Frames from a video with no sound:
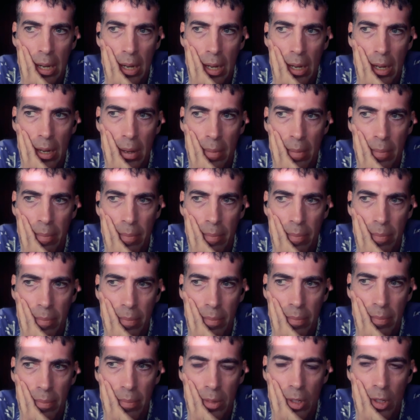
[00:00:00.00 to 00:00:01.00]

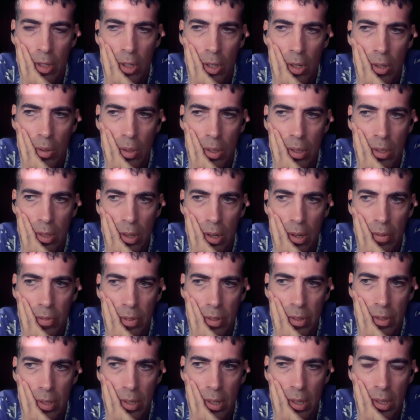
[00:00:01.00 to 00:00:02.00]
Um, you know, he's
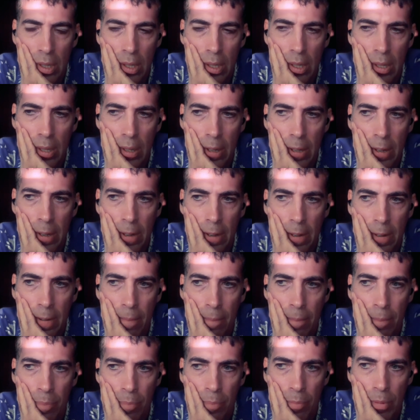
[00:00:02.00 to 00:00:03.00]
obviously
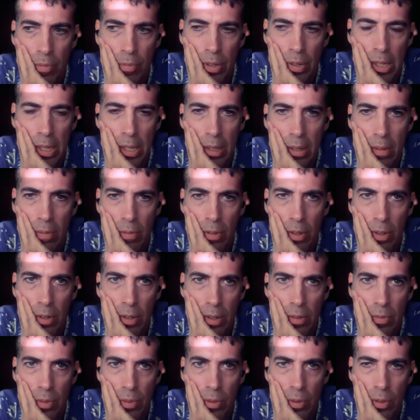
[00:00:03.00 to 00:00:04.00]
um, very,
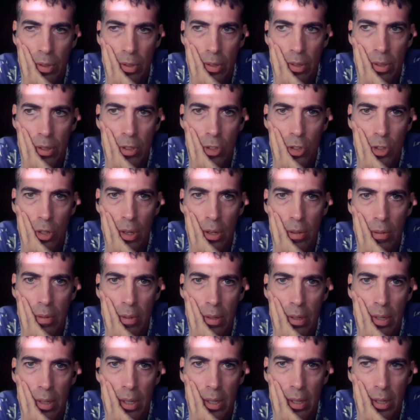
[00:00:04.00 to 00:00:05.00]
very devoted to the
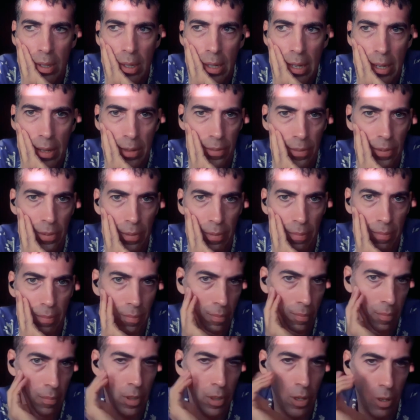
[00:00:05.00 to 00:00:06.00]
genre and has,
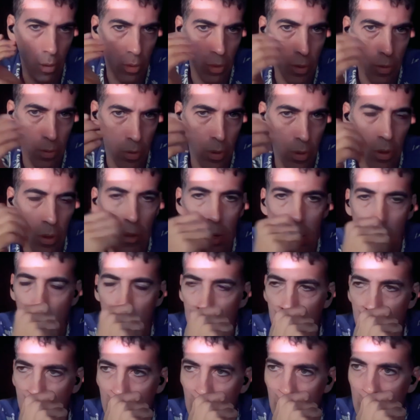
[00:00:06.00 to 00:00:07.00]
you know,
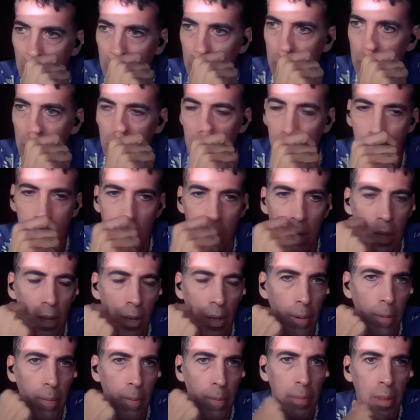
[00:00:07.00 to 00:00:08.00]
slowly building up his
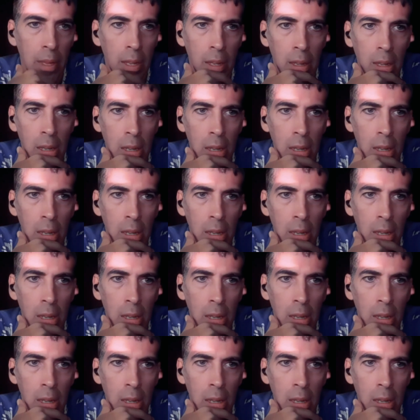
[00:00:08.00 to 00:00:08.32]
uh,